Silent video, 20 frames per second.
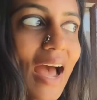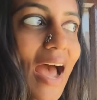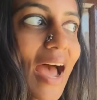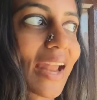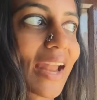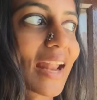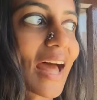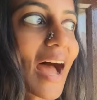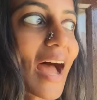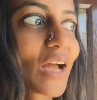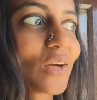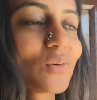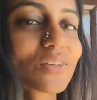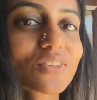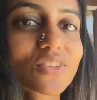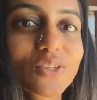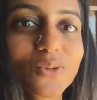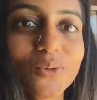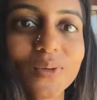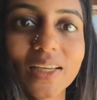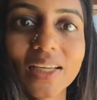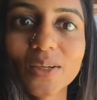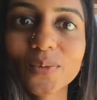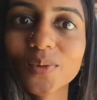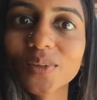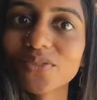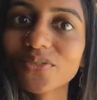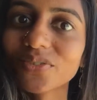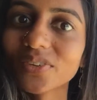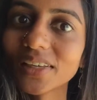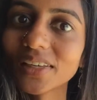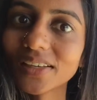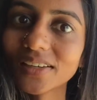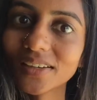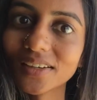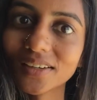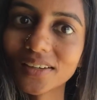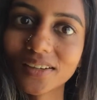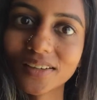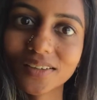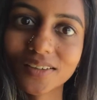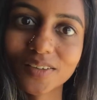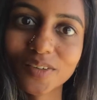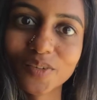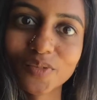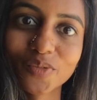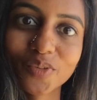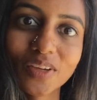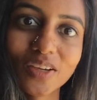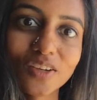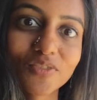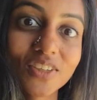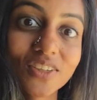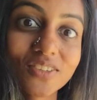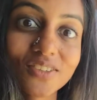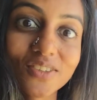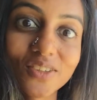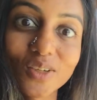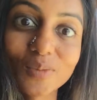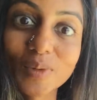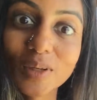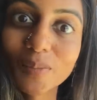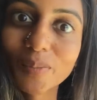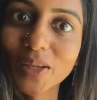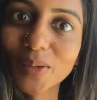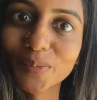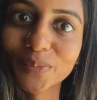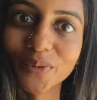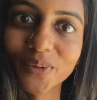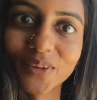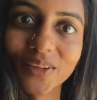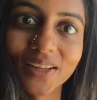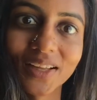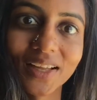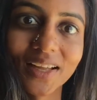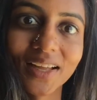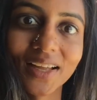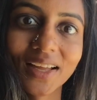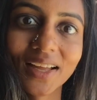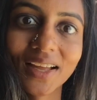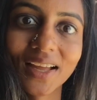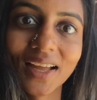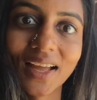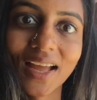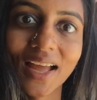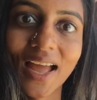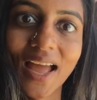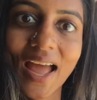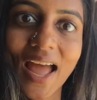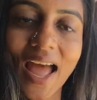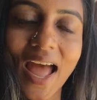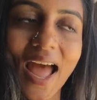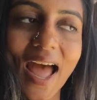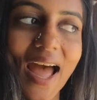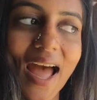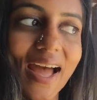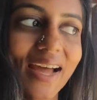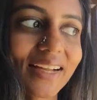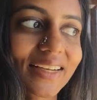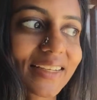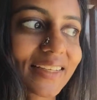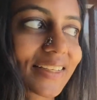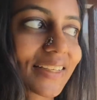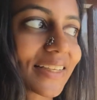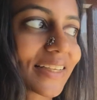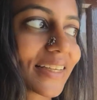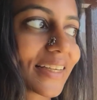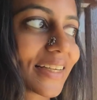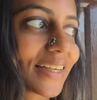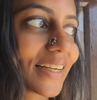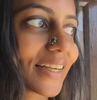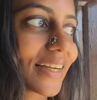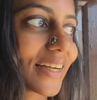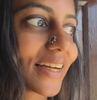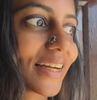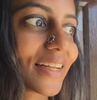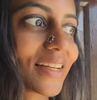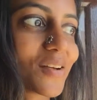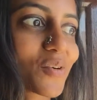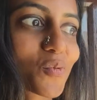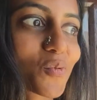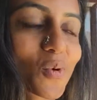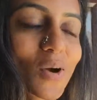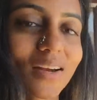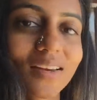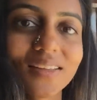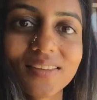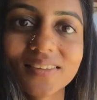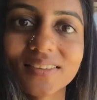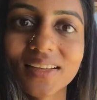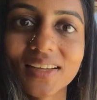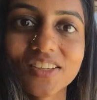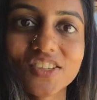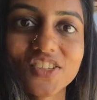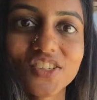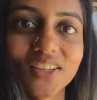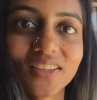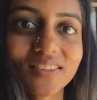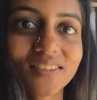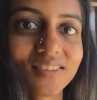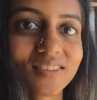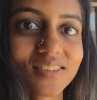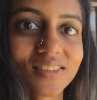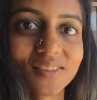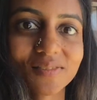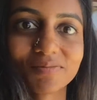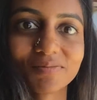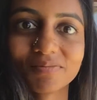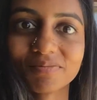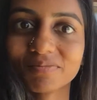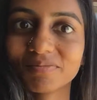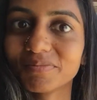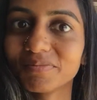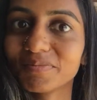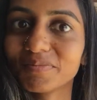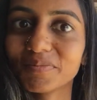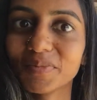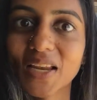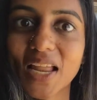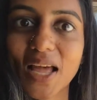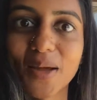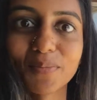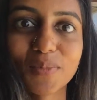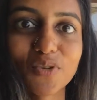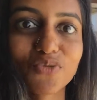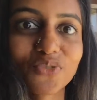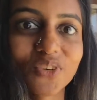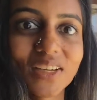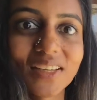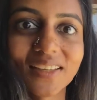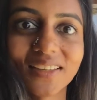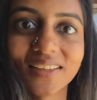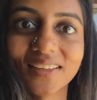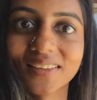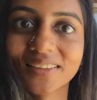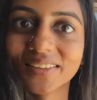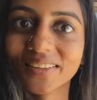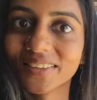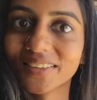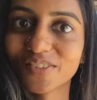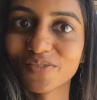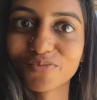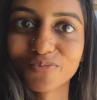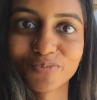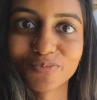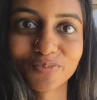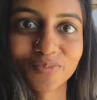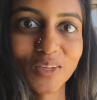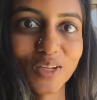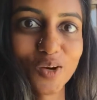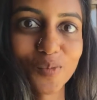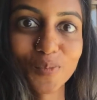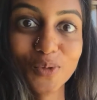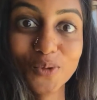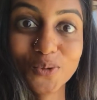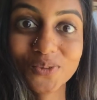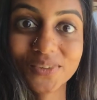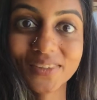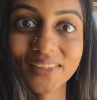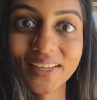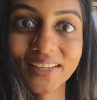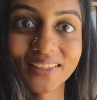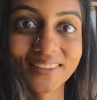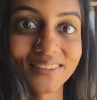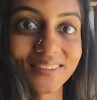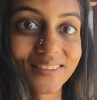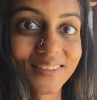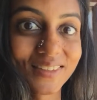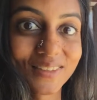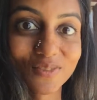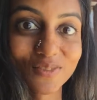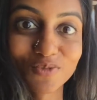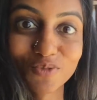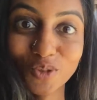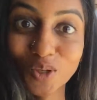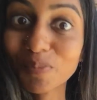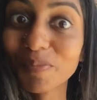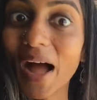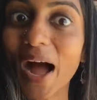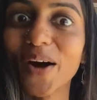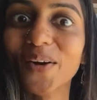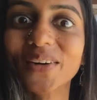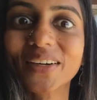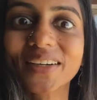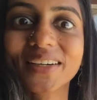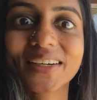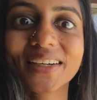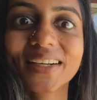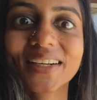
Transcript: And I was doing it with fear fear of disturbing people. And what he said just let me free. He said, you know, music, just full power.